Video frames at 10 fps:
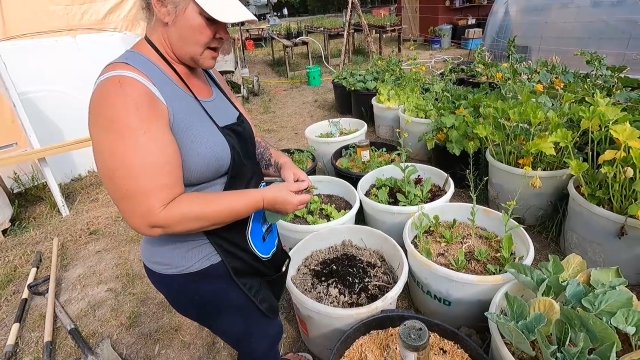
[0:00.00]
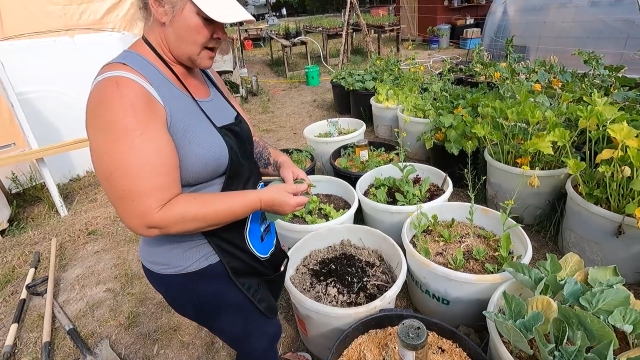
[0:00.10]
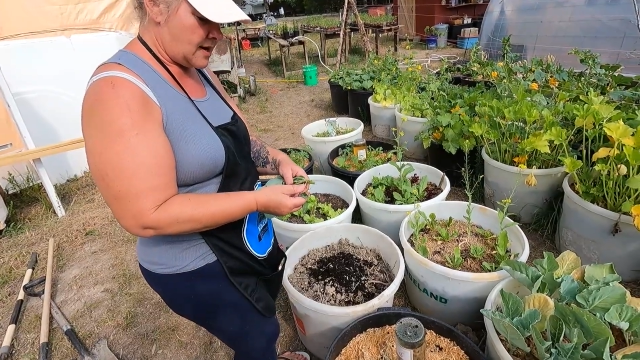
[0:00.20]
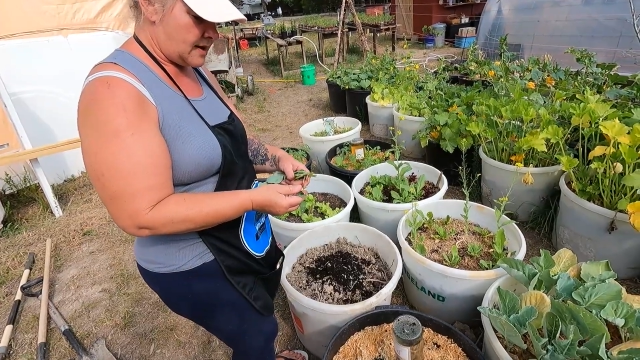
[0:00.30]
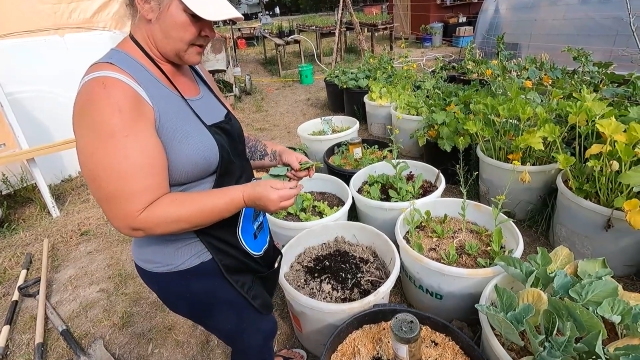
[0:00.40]

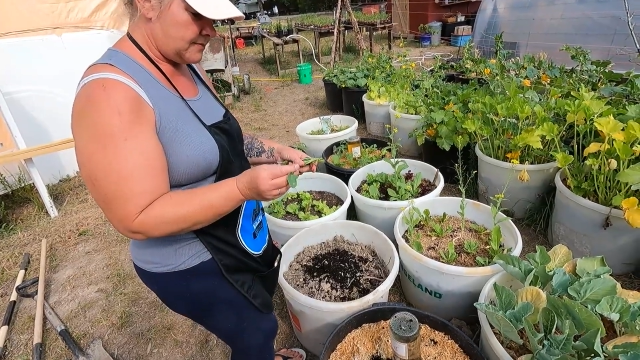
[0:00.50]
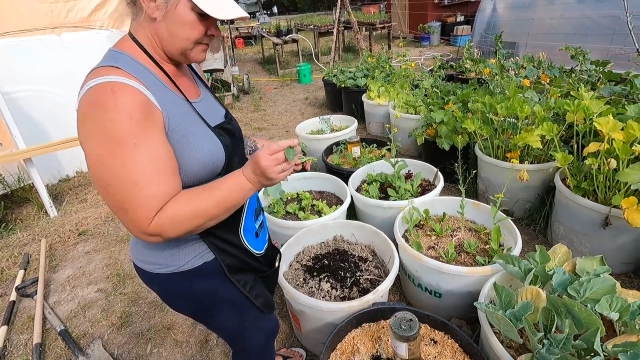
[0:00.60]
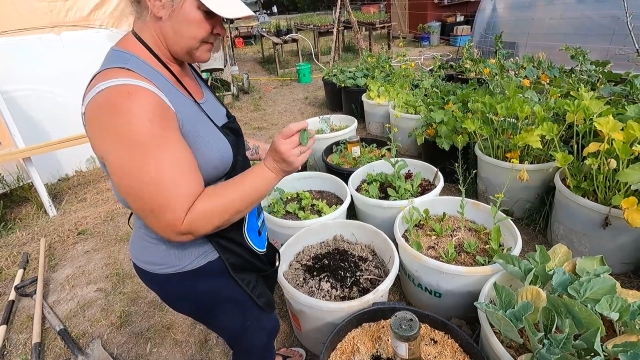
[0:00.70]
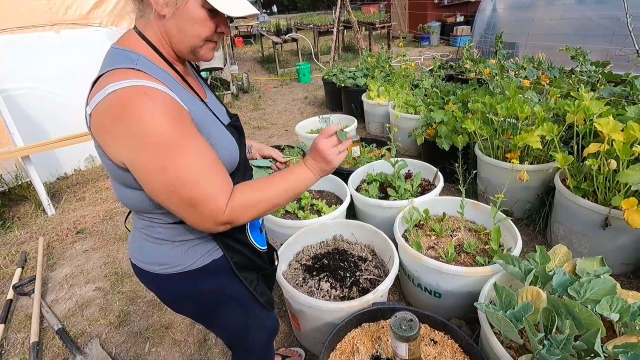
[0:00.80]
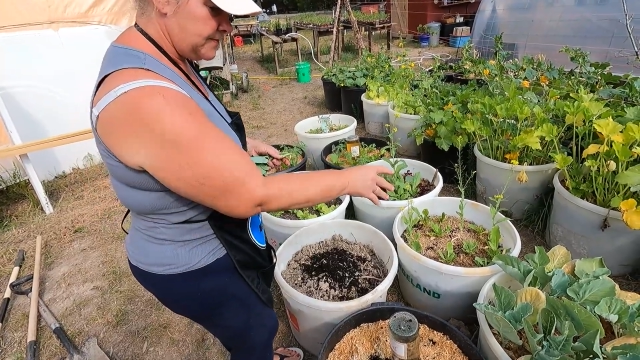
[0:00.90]

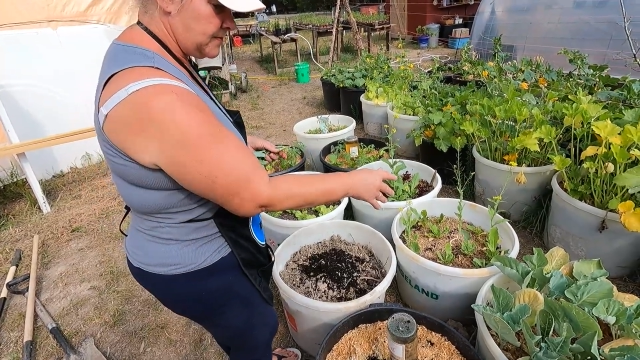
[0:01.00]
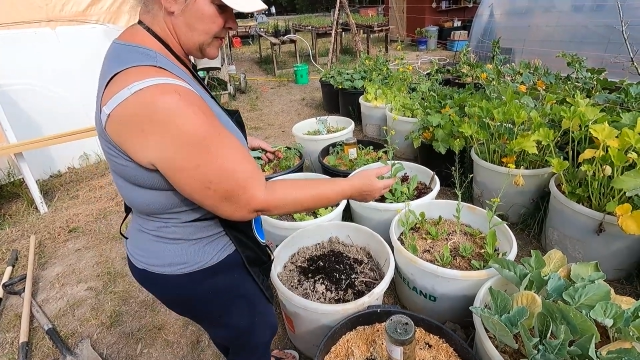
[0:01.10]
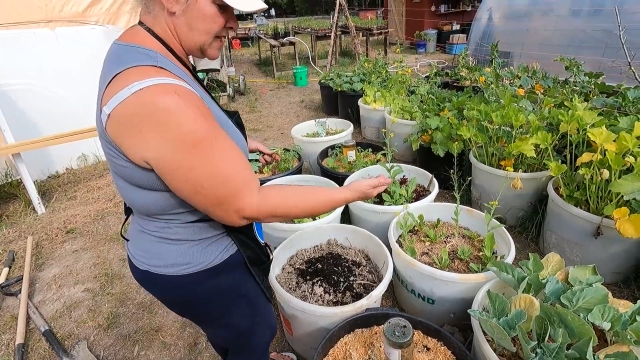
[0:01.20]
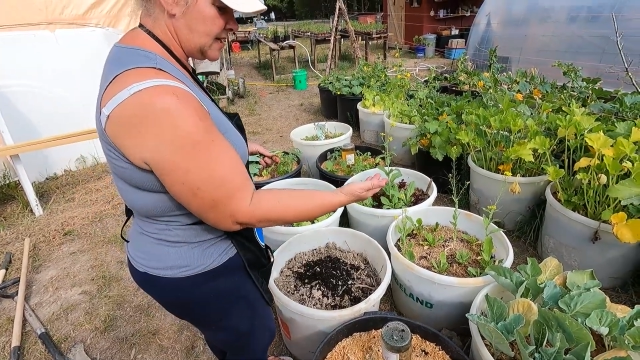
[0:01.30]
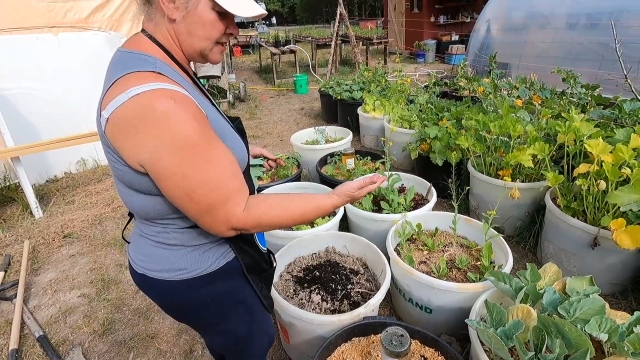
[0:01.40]

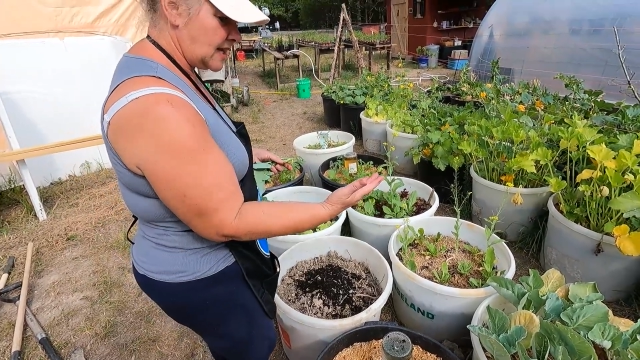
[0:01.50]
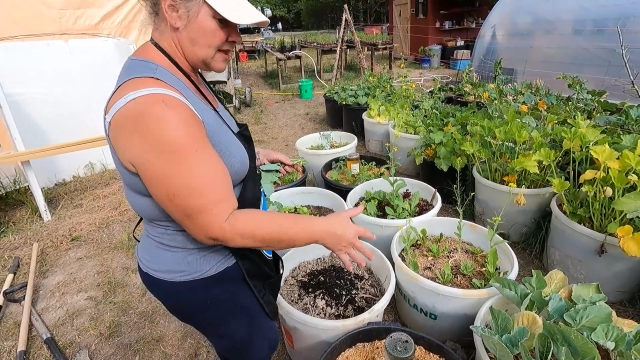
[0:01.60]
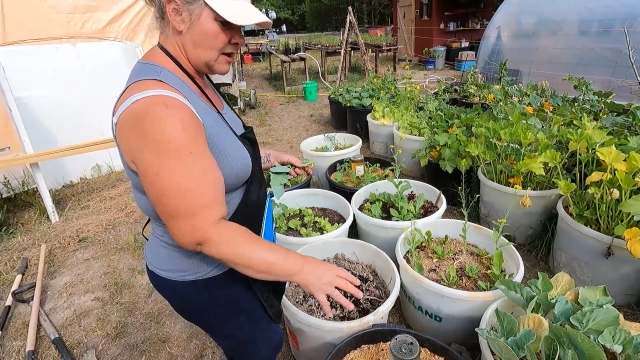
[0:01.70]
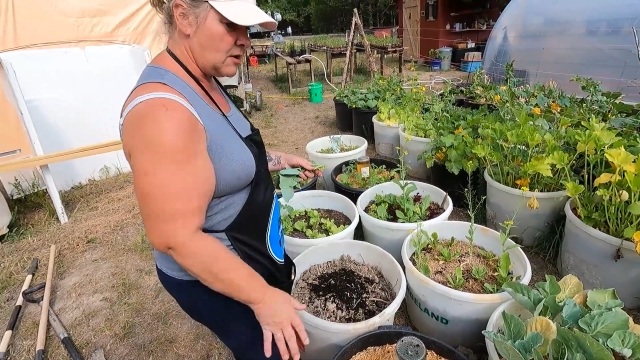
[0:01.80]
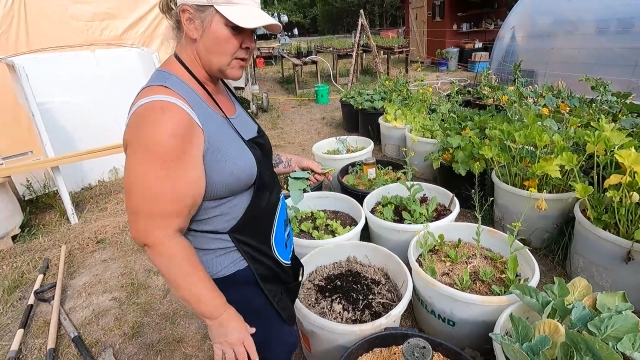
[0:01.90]
because I
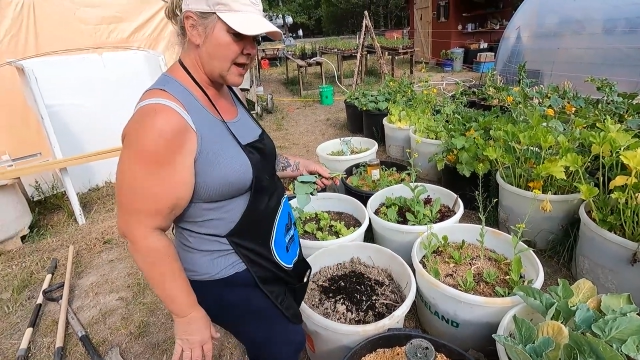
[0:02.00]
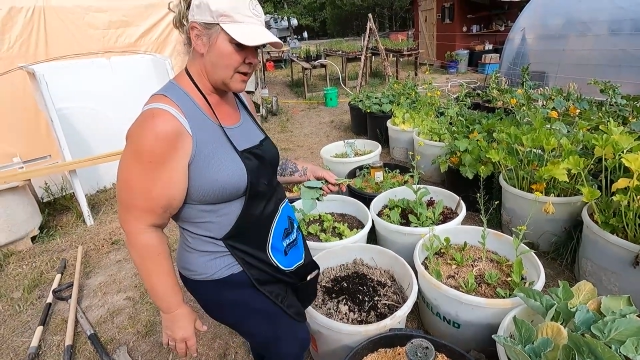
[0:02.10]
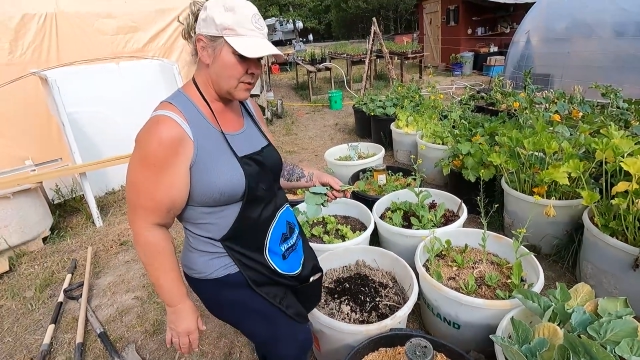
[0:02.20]
thought, okay,